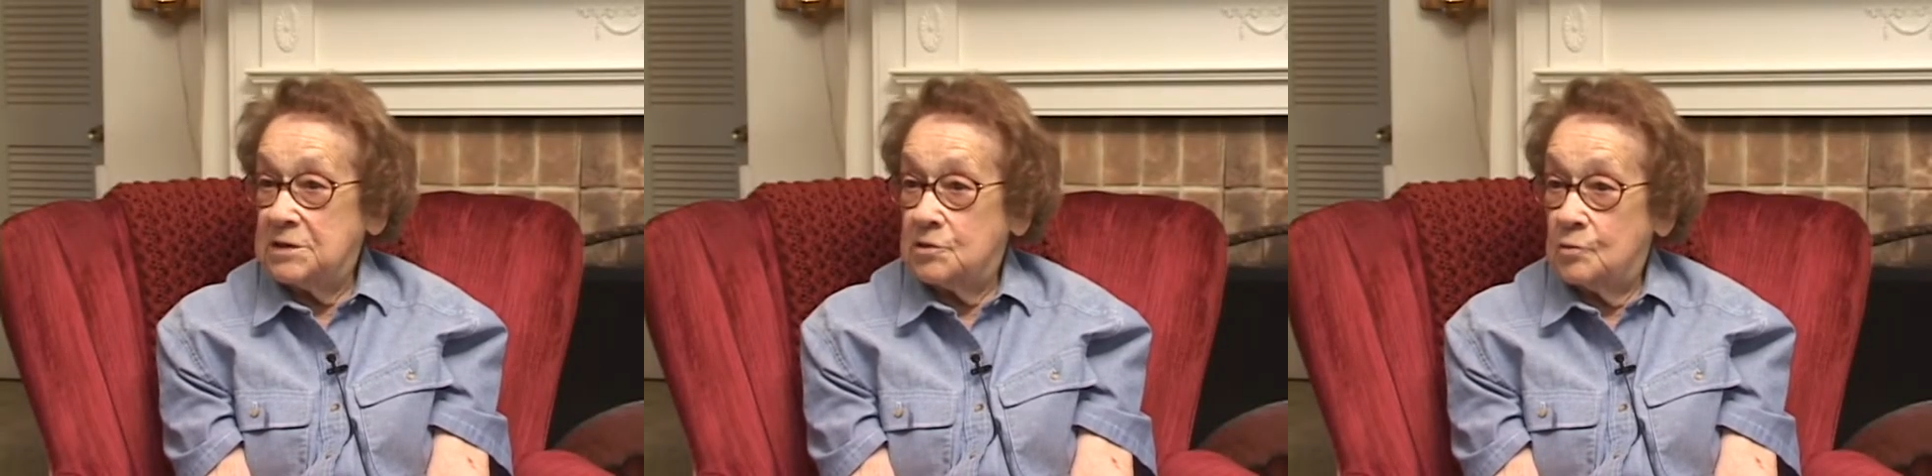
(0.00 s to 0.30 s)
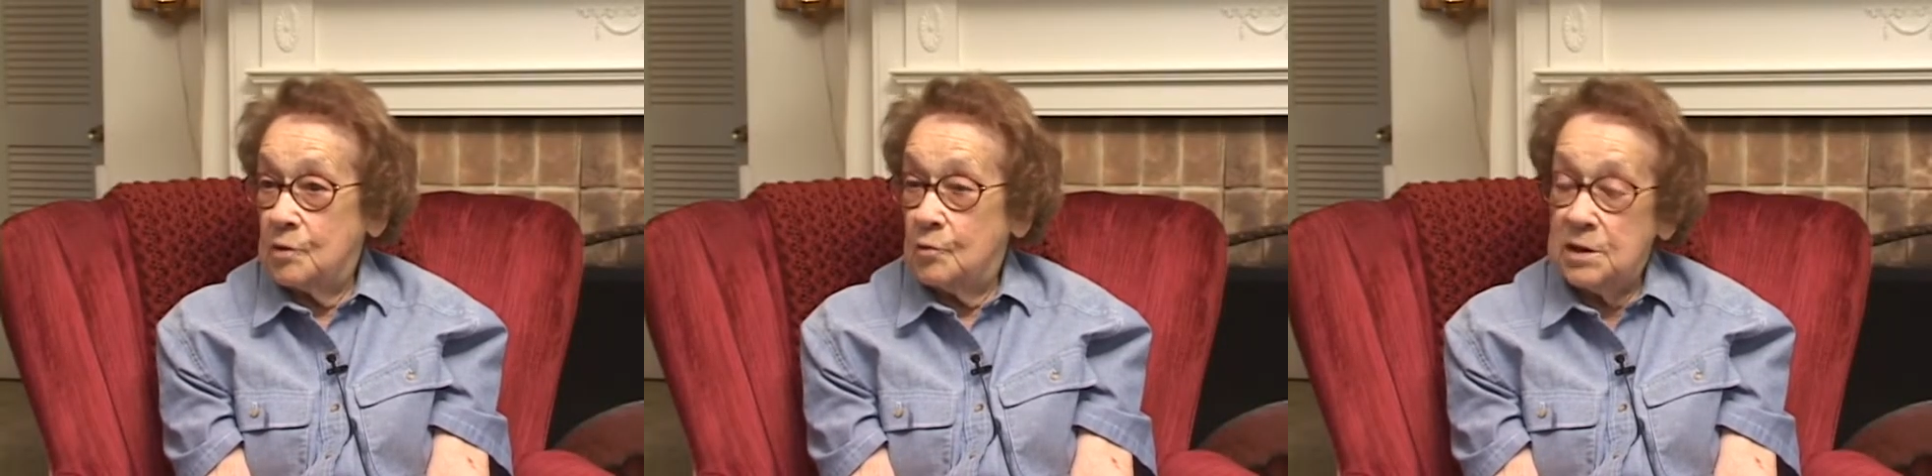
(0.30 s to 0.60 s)

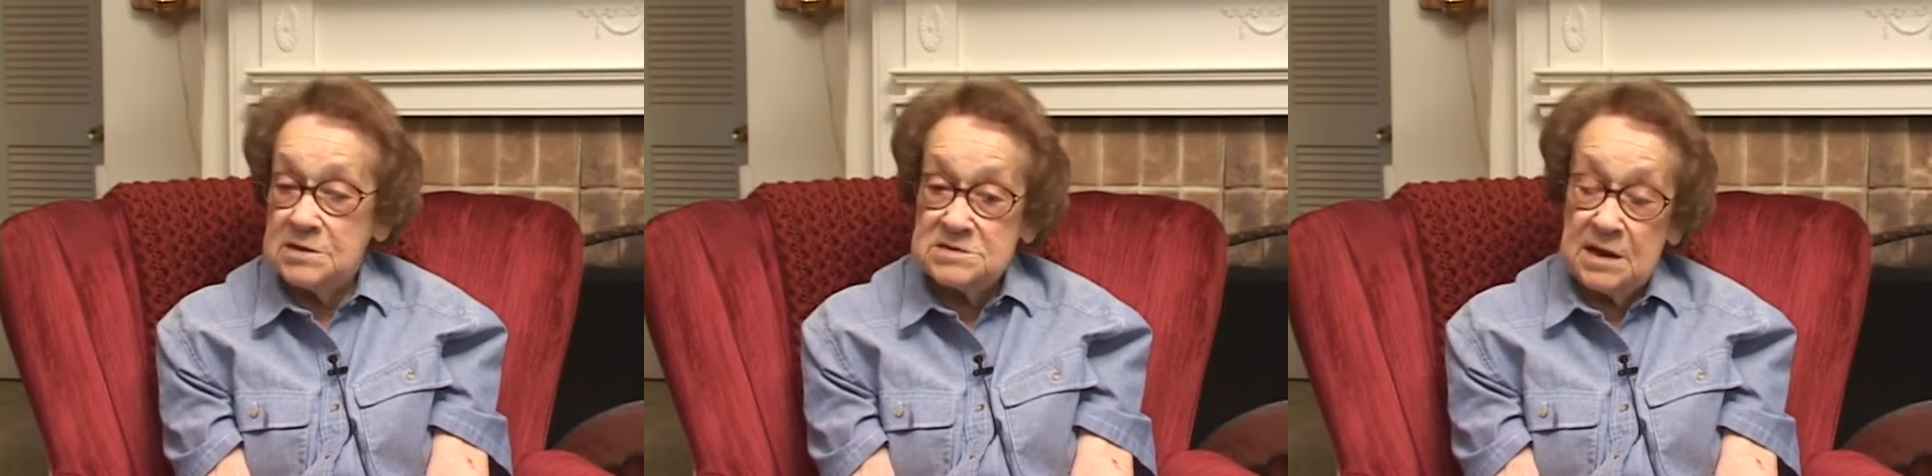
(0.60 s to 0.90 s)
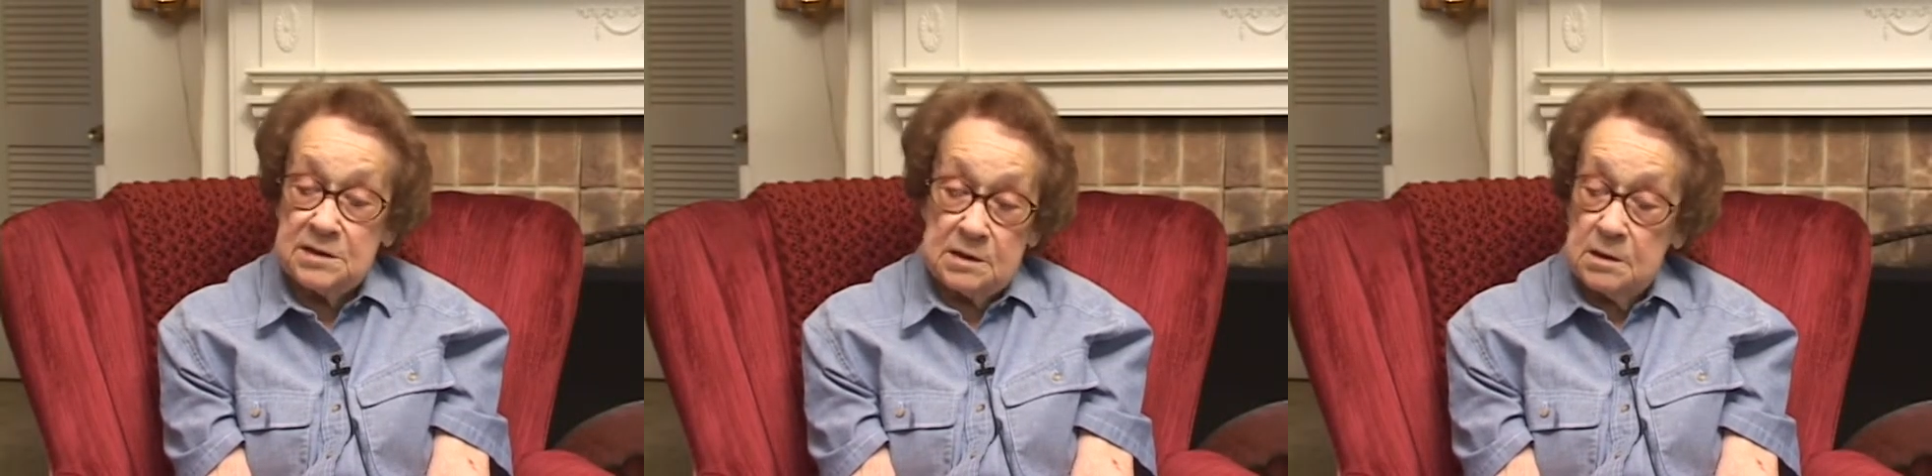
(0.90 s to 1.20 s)
oh yes,
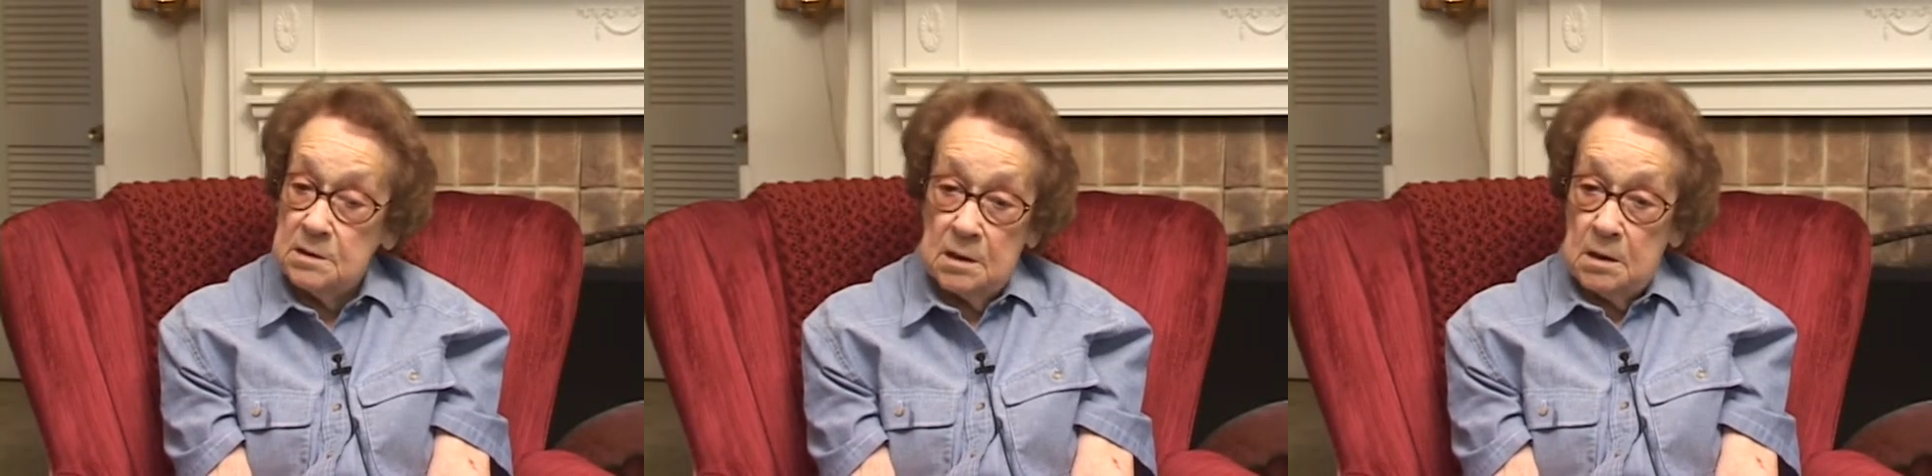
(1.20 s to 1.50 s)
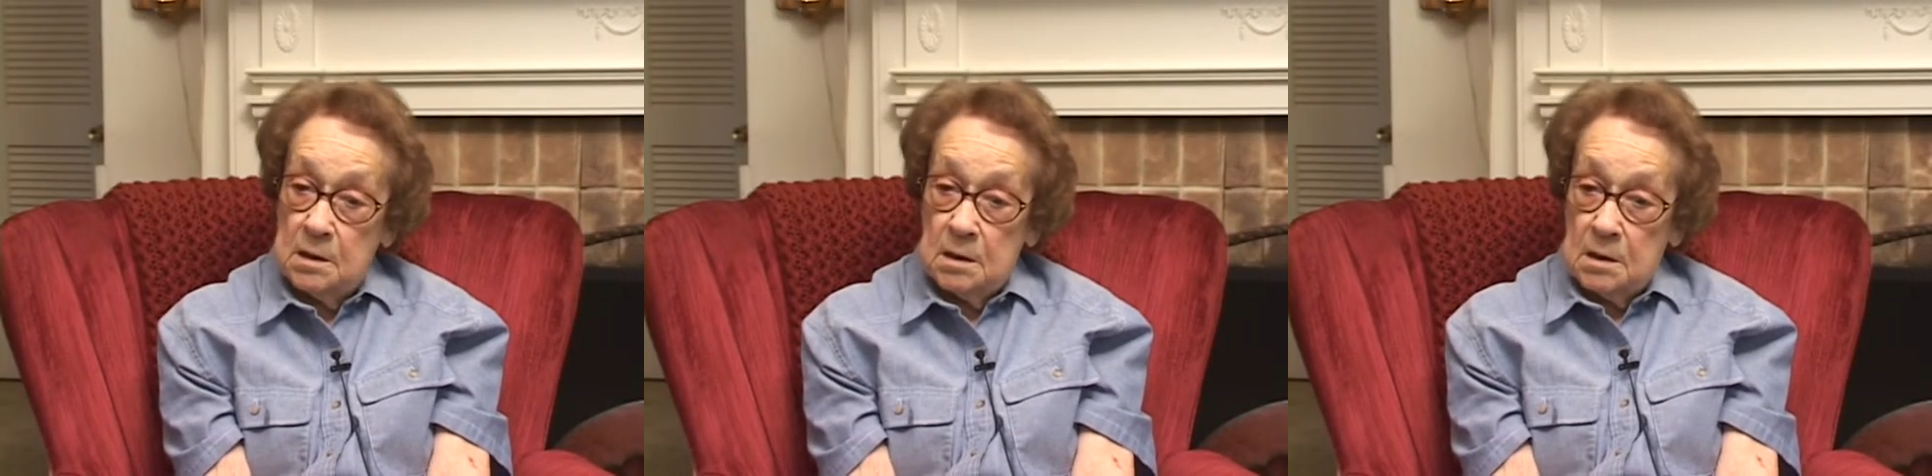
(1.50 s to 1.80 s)

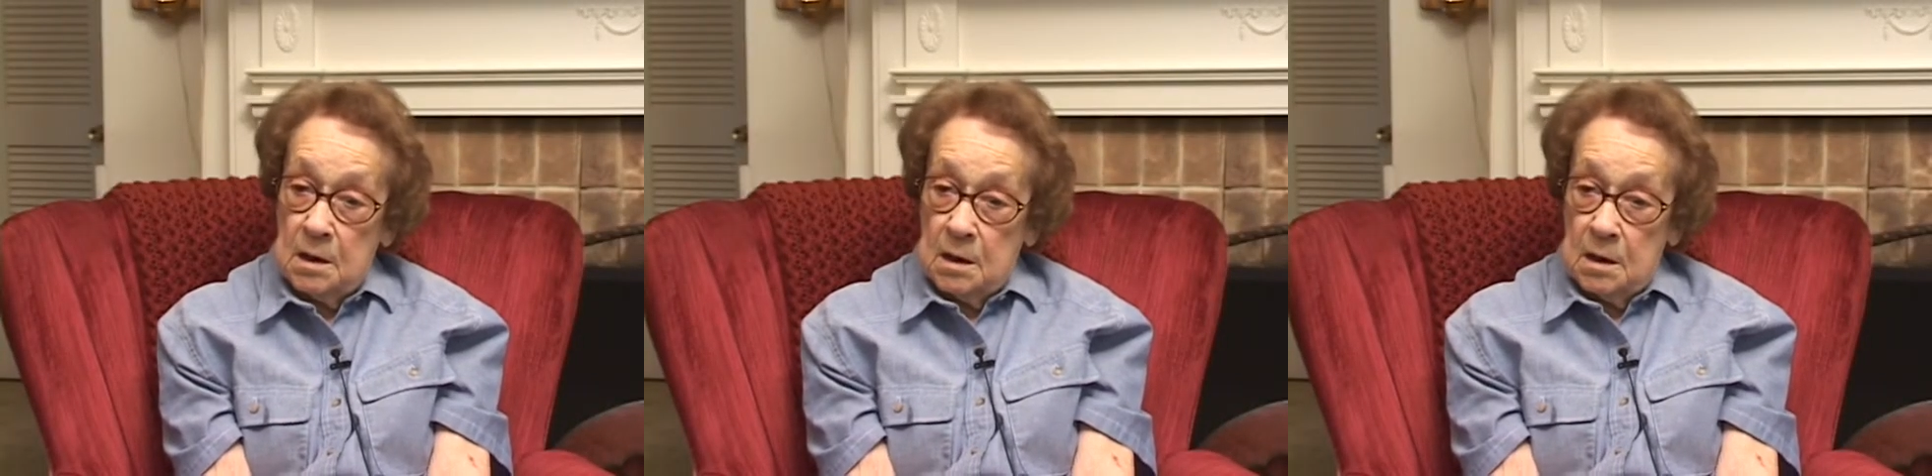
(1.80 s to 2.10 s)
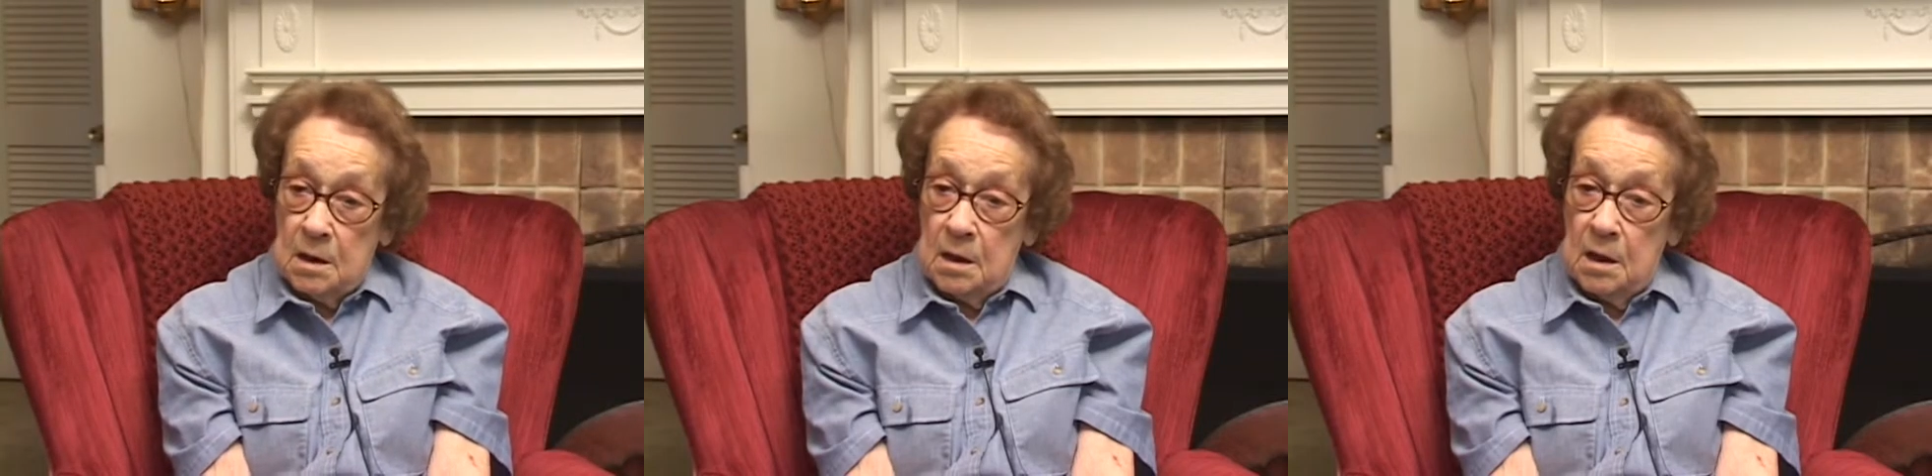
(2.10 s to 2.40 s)

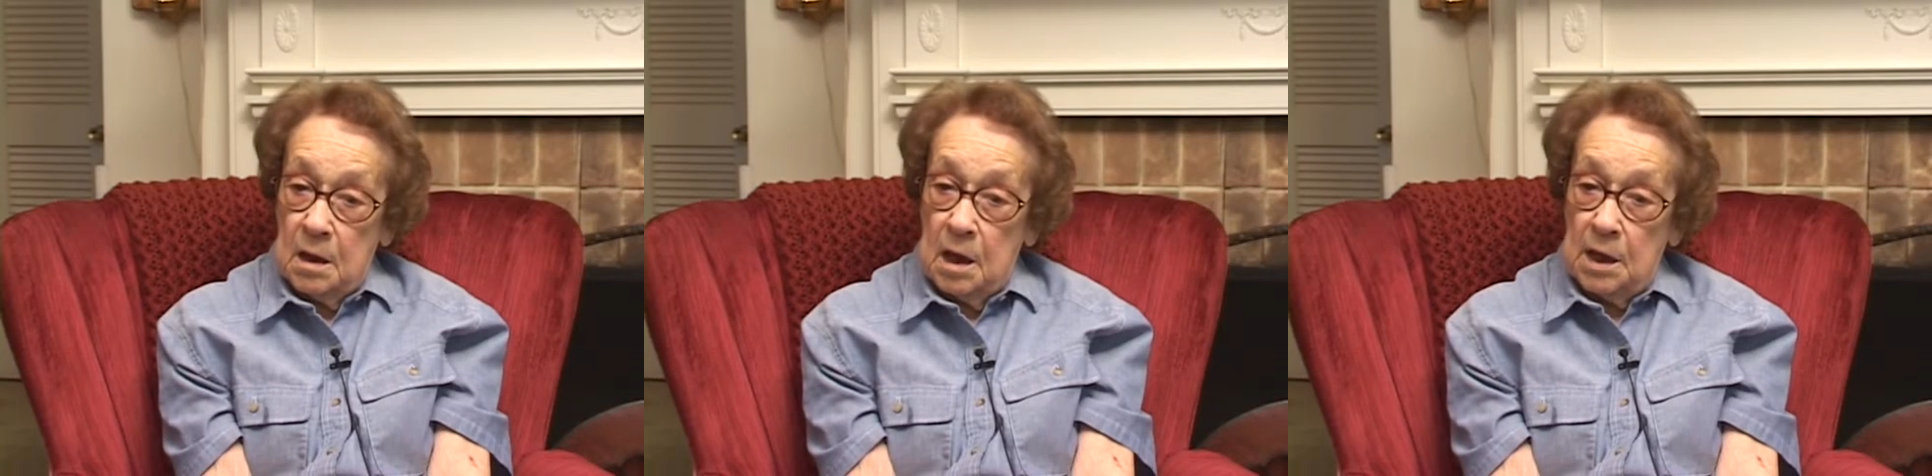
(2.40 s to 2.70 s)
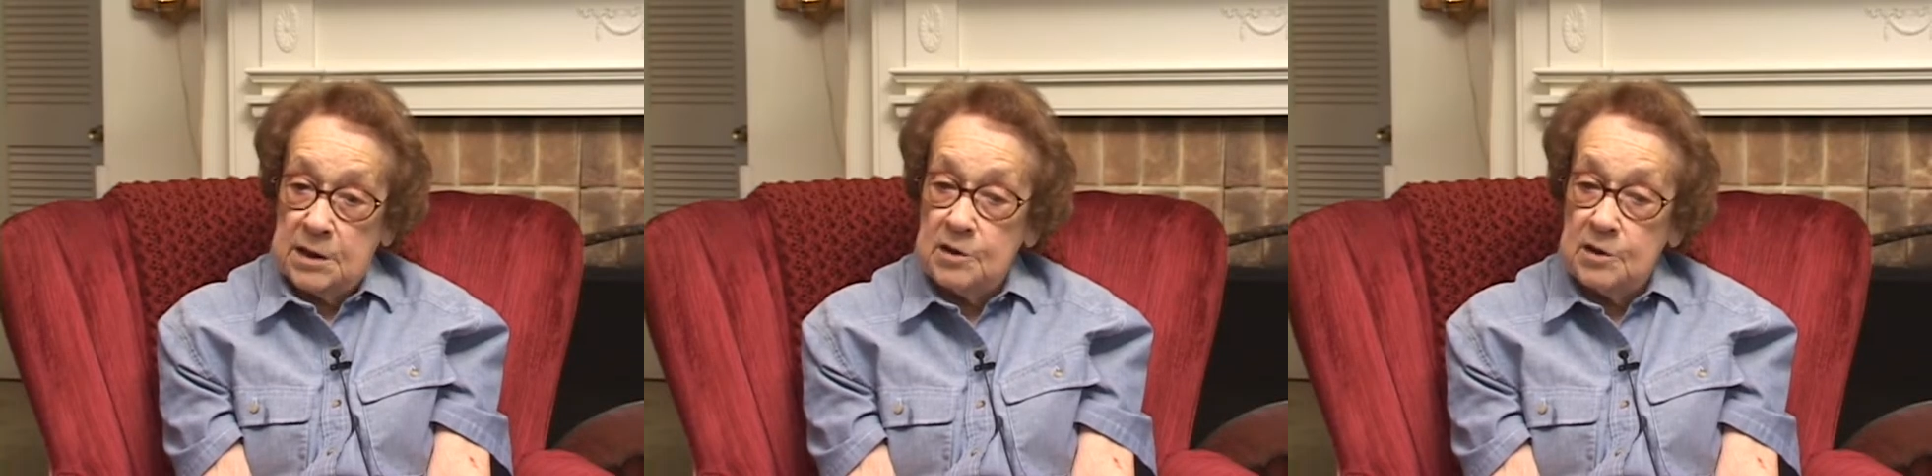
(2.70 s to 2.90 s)
I